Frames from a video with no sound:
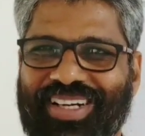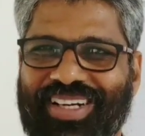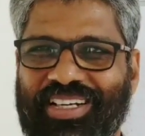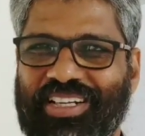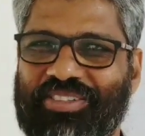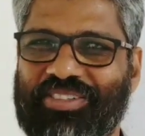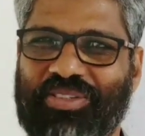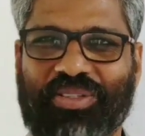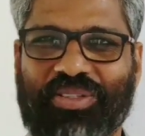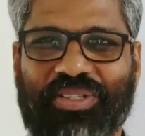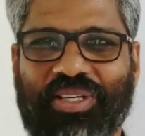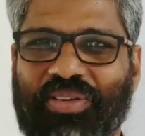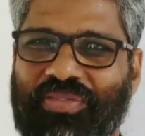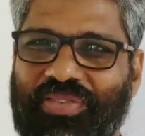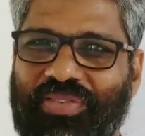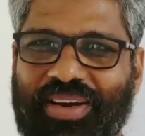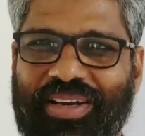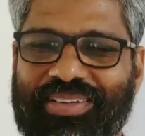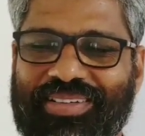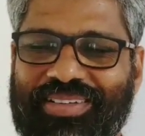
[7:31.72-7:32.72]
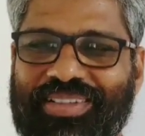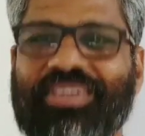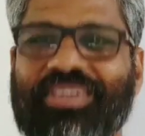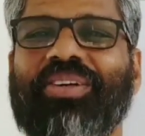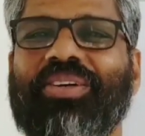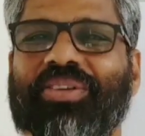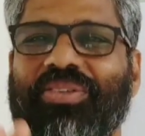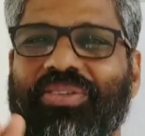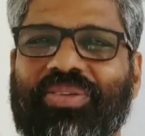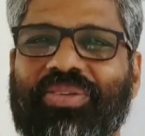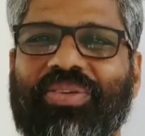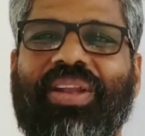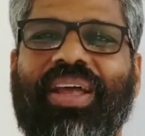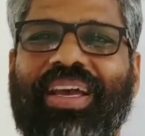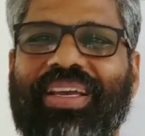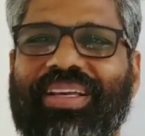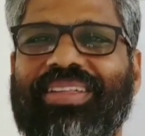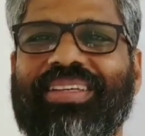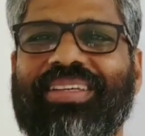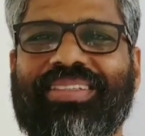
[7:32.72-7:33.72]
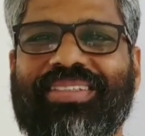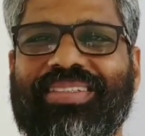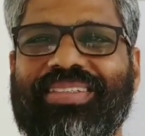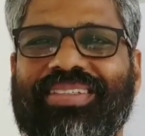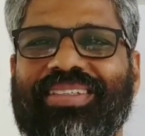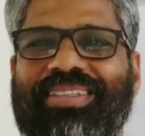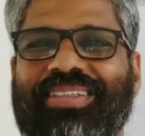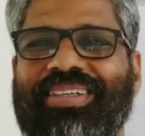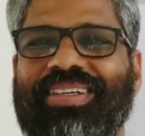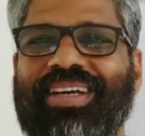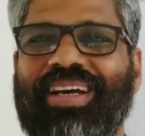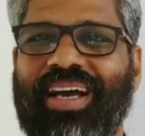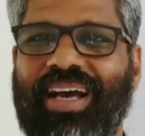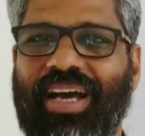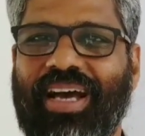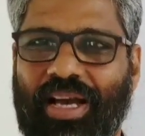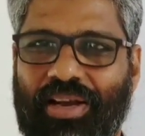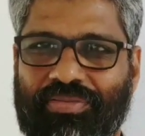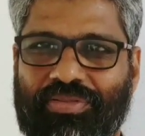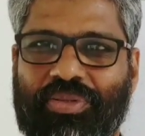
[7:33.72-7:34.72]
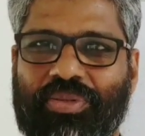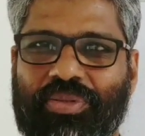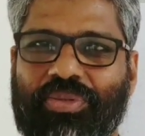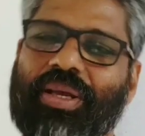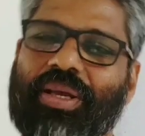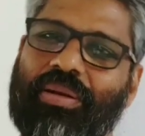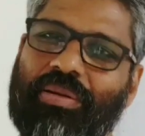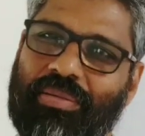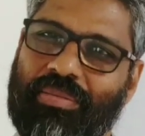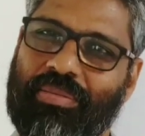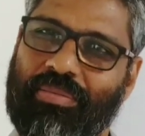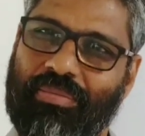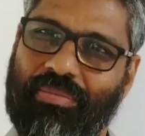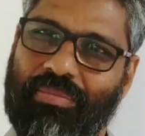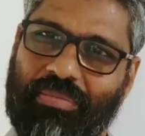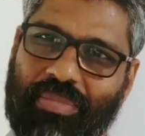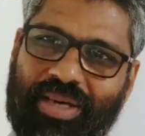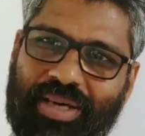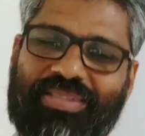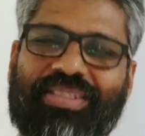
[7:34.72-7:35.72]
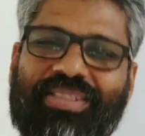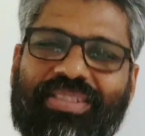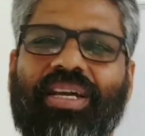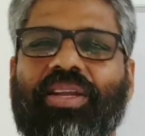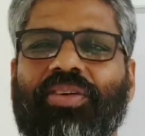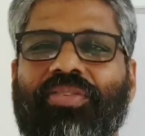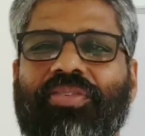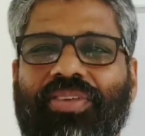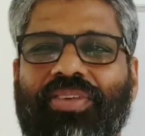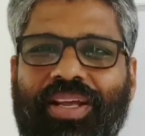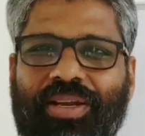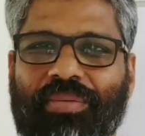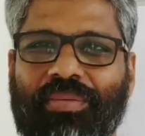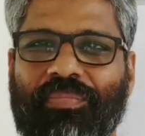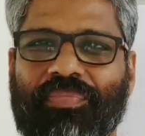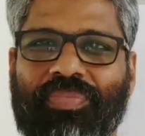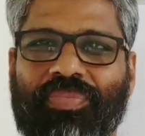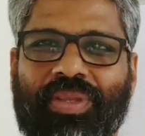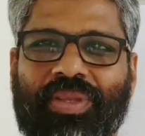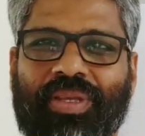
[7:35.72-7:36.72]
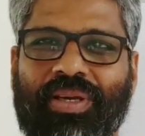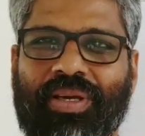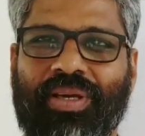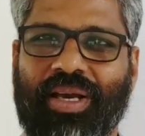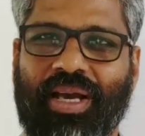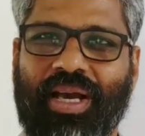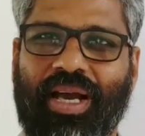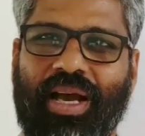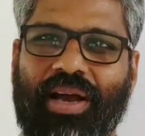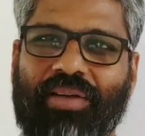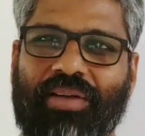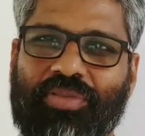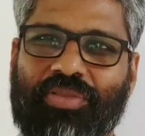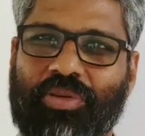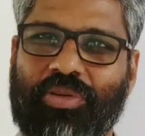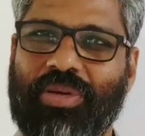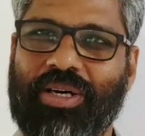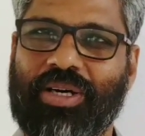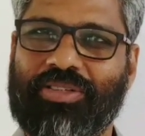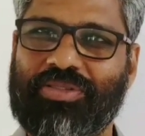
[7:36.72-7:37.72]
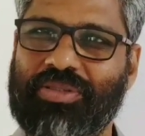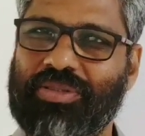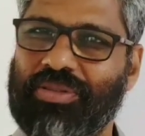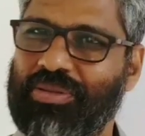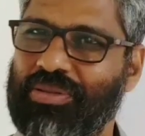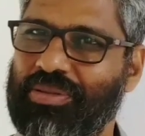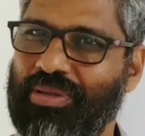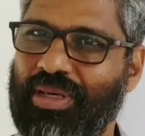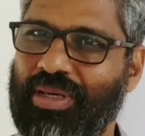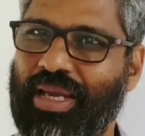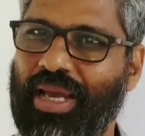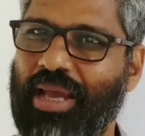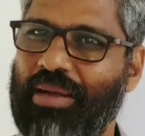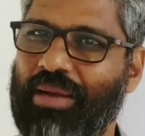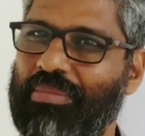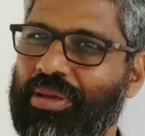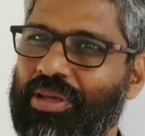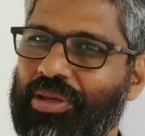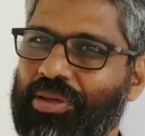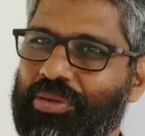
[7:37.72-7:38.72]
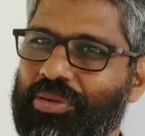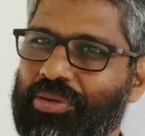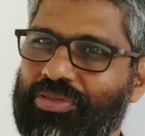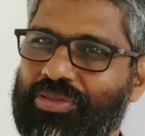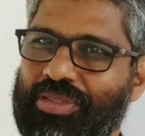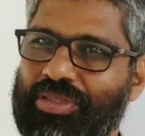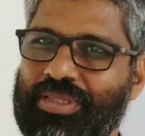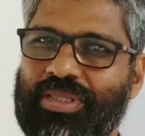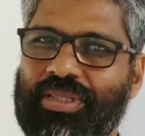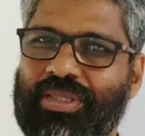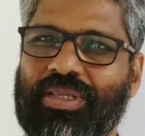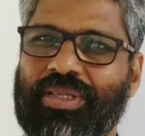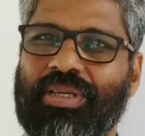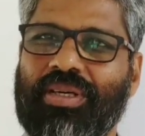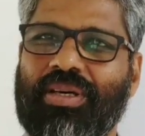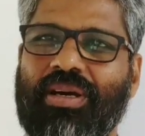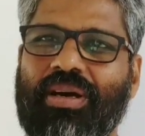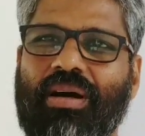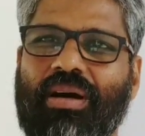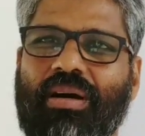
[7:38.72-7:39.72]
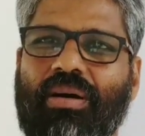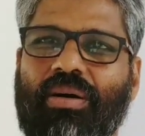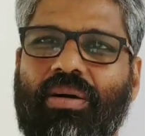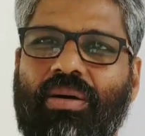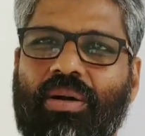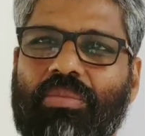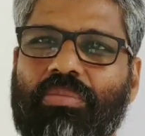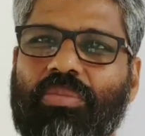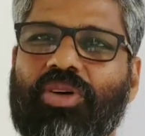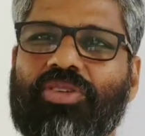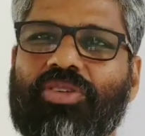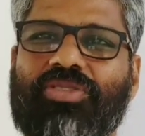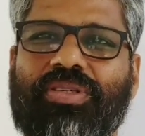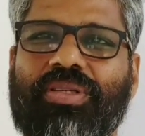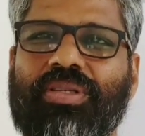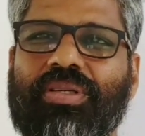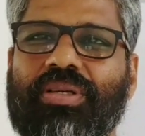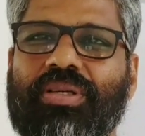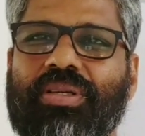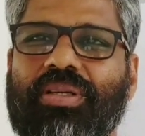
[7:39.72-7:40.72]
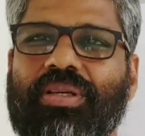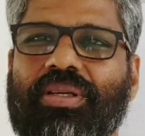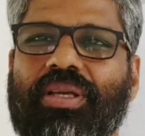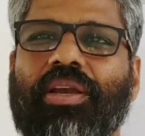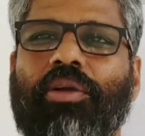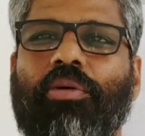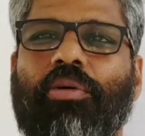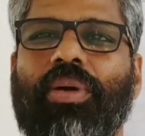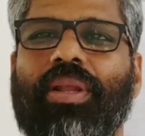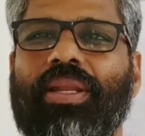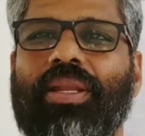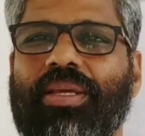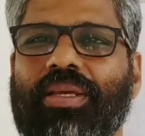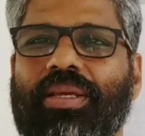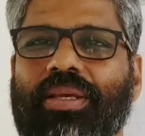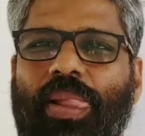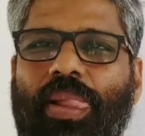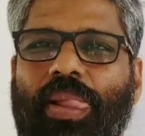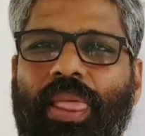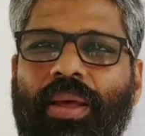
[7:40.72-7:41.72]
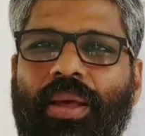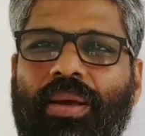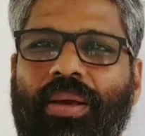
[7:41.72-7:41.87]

Understood the difference? So like this, have to and must are different. Have to, must to can be used almost equally.